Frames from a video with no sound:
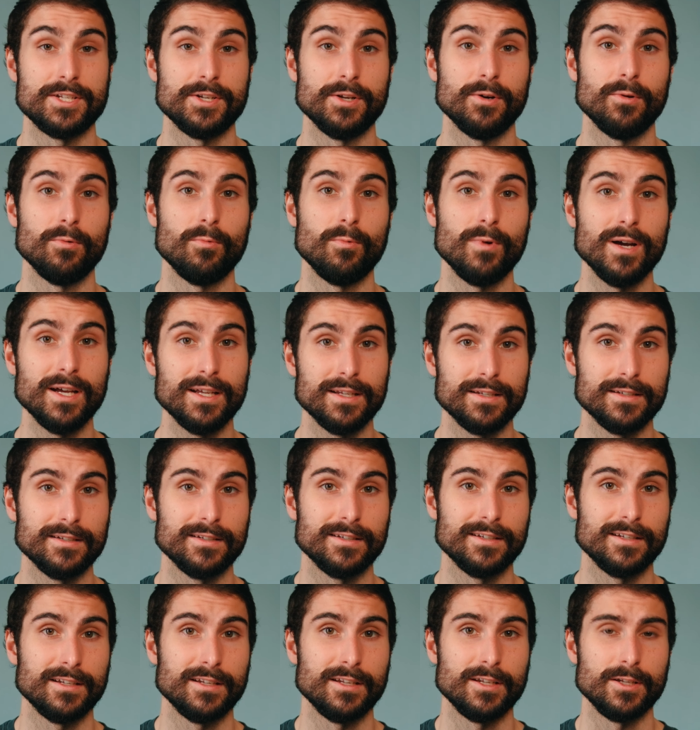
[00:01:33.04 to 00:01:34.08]
to know
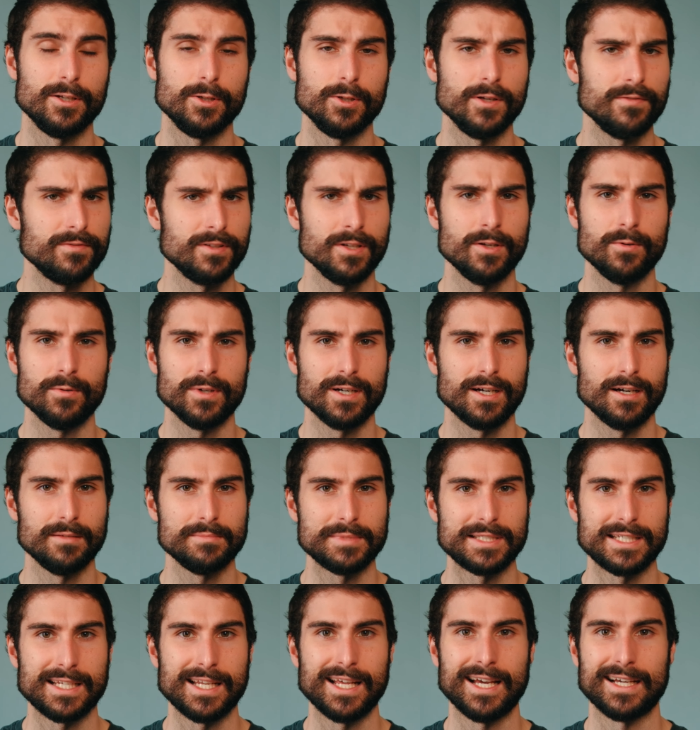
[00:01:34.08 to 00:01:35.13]
when, you have to know what
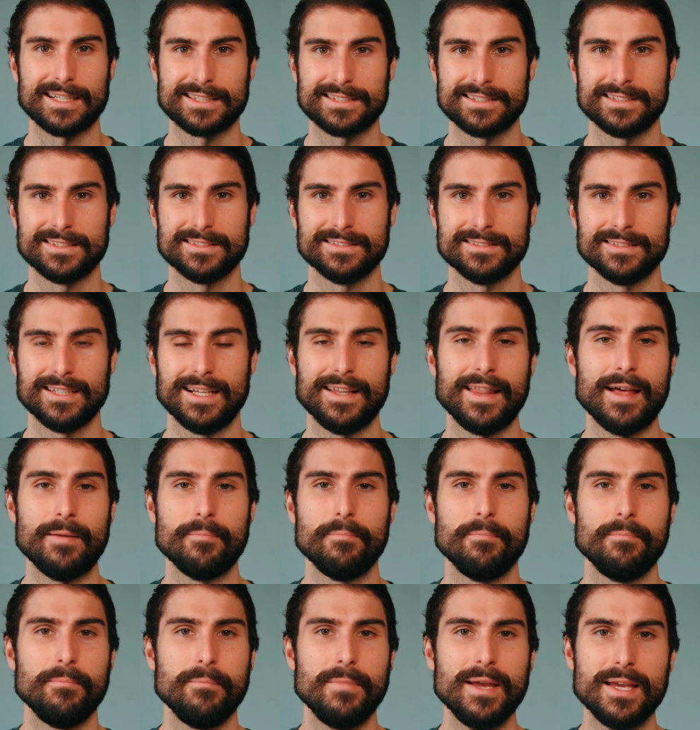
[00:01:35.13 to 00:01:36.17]
comes next. And that
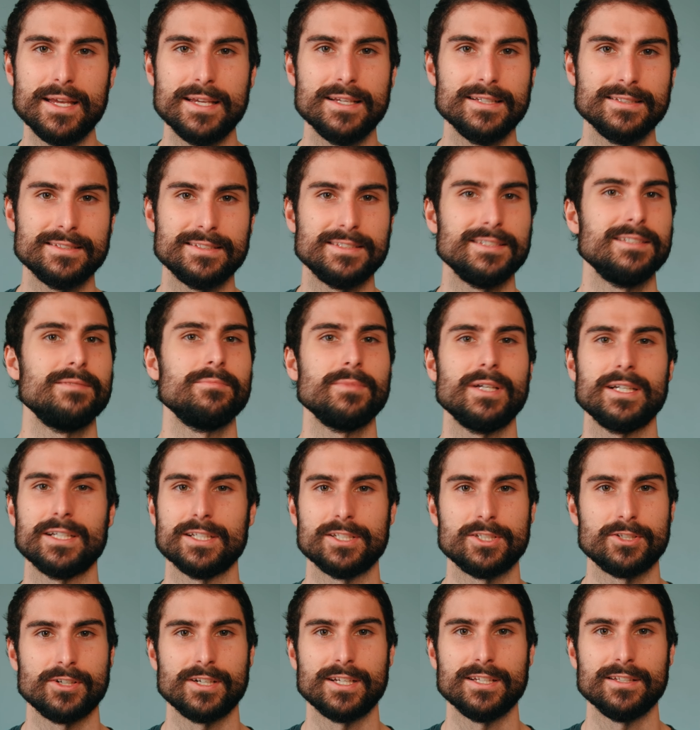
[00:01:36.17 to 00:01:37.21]
may seem like a
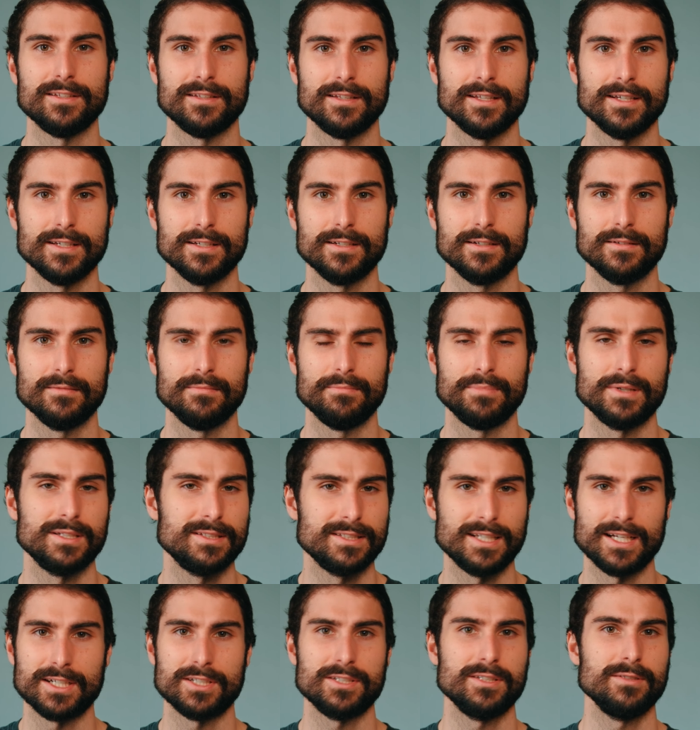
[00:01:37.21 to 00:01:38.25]
tricky thing, but
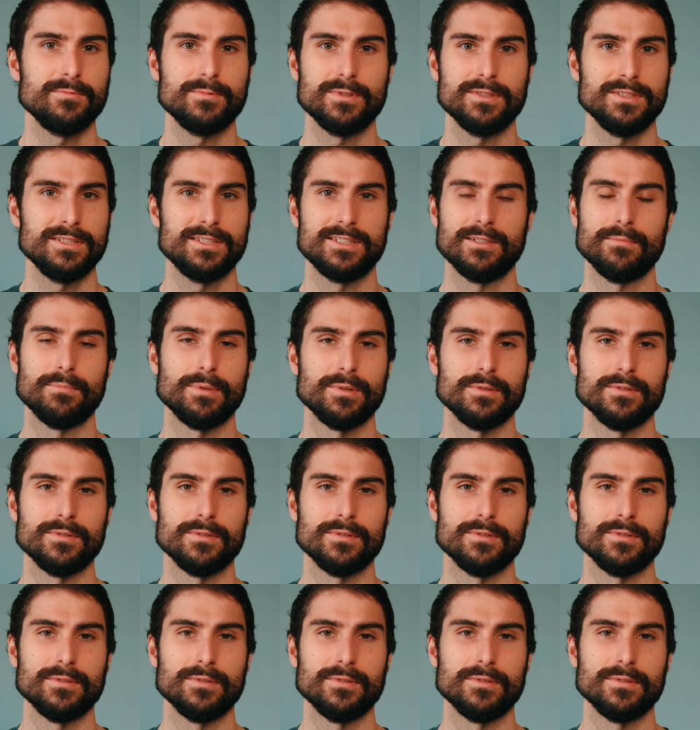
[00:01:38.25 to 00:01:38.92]
it's actually really simple.